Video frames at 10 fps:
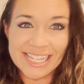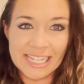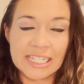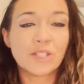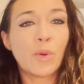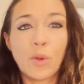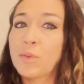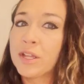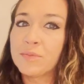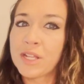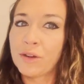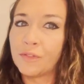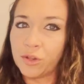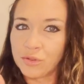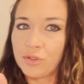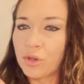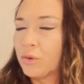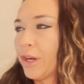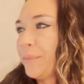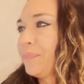the details, but we break them down for you, so don't
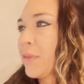worry.